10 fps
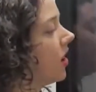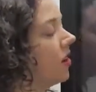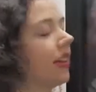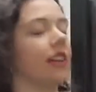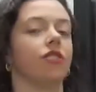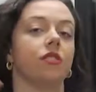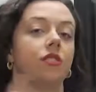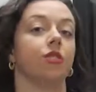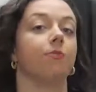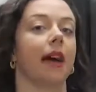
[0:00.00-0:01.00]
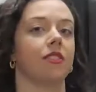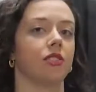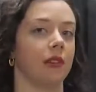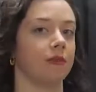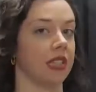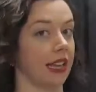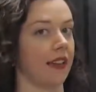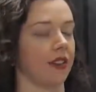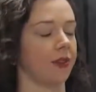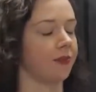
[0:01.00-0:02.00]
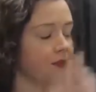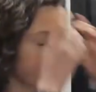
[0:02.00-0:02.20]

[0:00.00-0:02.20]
collocations to match them together.